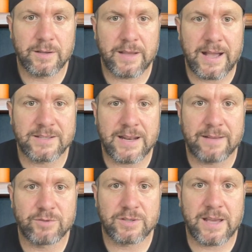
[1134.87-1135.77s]
guys that
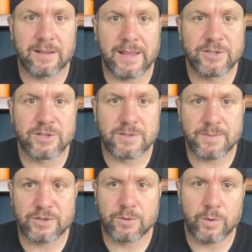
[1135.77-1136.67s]
have just kind of legends,
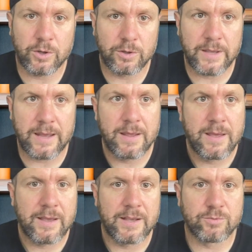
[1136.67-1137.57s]
especially when you look at
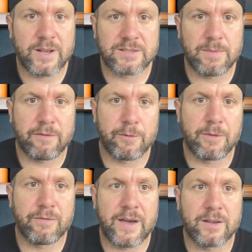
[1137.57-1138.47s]
his resume
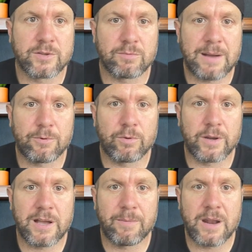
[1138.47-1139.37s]
from the finals. So Robert
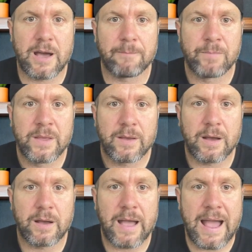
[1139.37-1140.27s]
Horry coming on
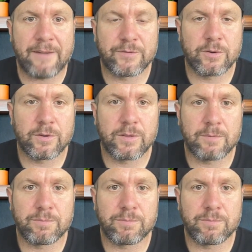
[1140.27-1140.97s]
after the